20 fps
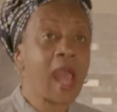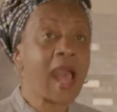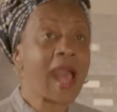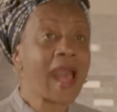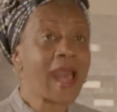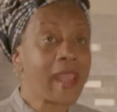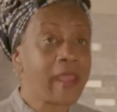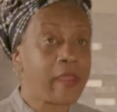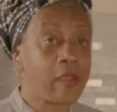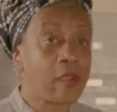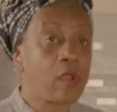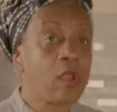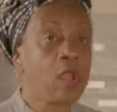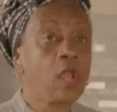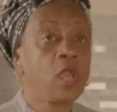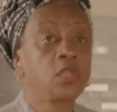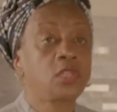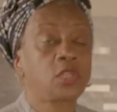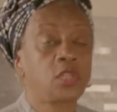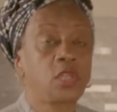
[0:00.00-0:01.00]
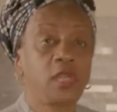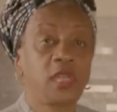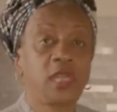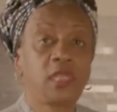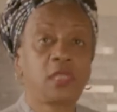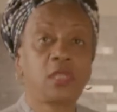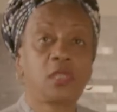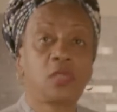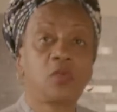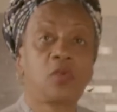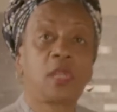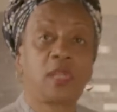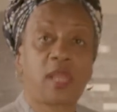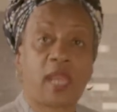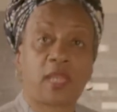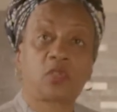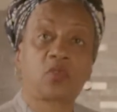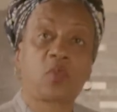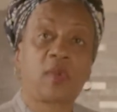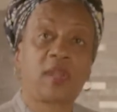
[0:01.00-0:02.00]
higher. So you need to do it
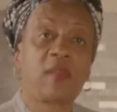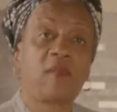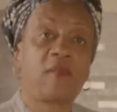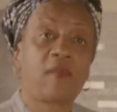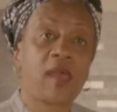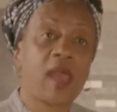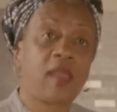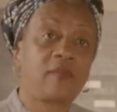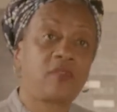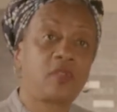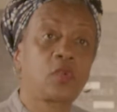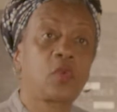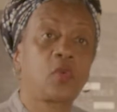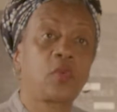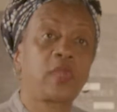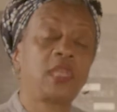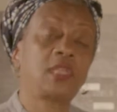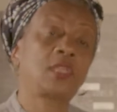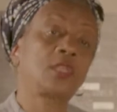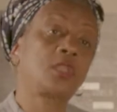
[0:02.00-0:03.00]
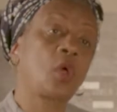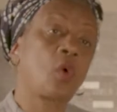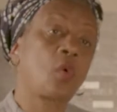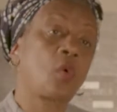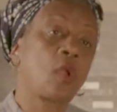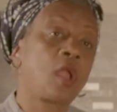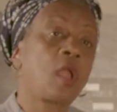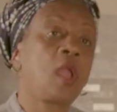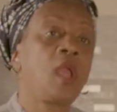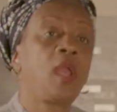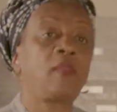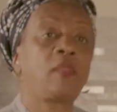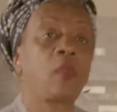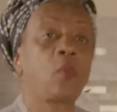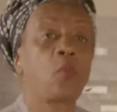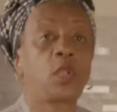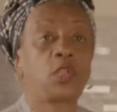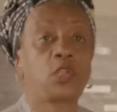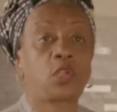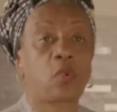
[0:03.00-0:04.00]
like 25 degrees lower
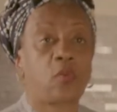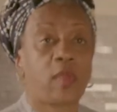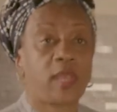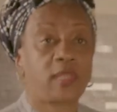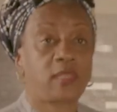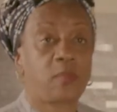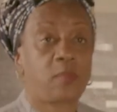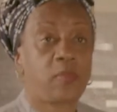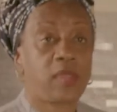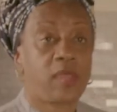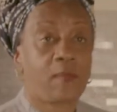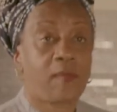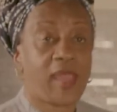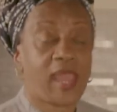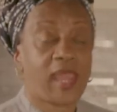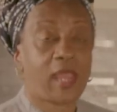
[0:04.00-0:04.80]
than what your recipe may